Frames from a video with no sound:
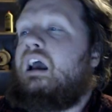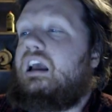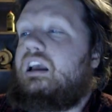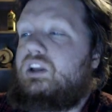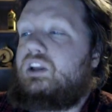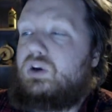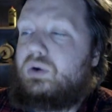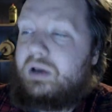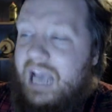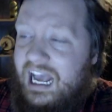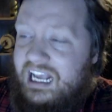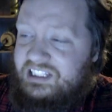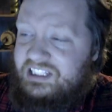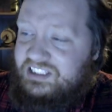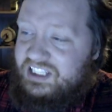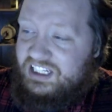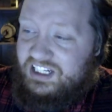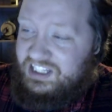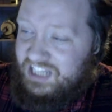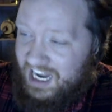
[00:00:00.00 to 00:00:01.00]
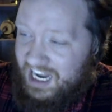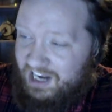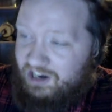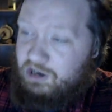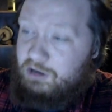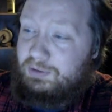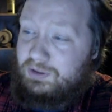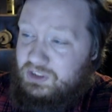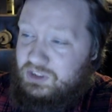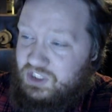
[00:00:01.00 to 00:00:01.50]
You guys did a
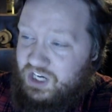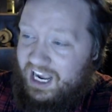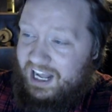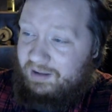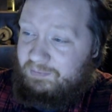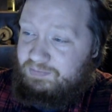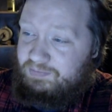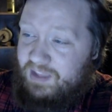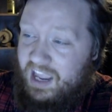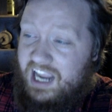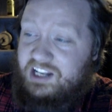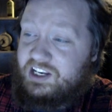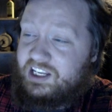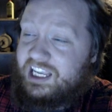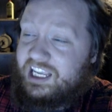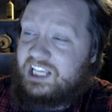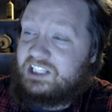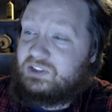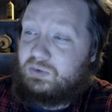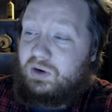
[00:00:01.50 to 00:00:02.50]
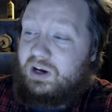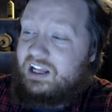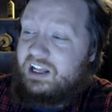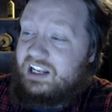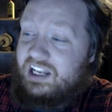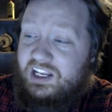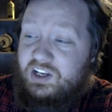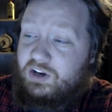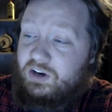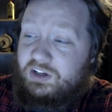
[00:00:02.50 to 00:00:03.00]
terrible job. And guess
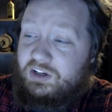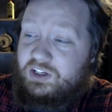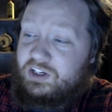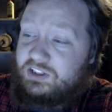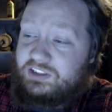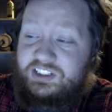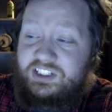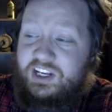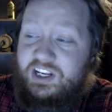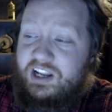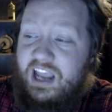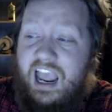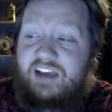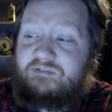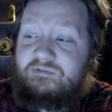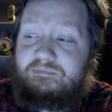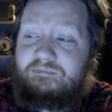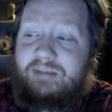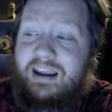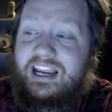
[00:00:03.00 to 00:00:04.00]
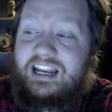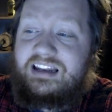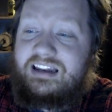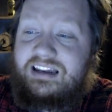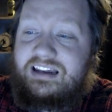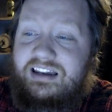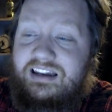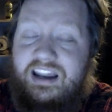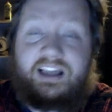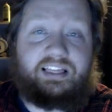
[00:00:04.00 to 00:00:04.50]
what? You have made
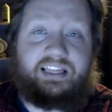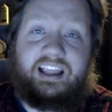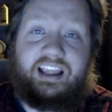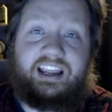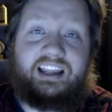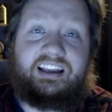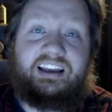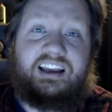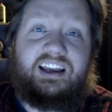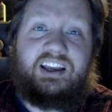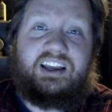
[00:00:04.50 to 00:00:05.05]
nothing.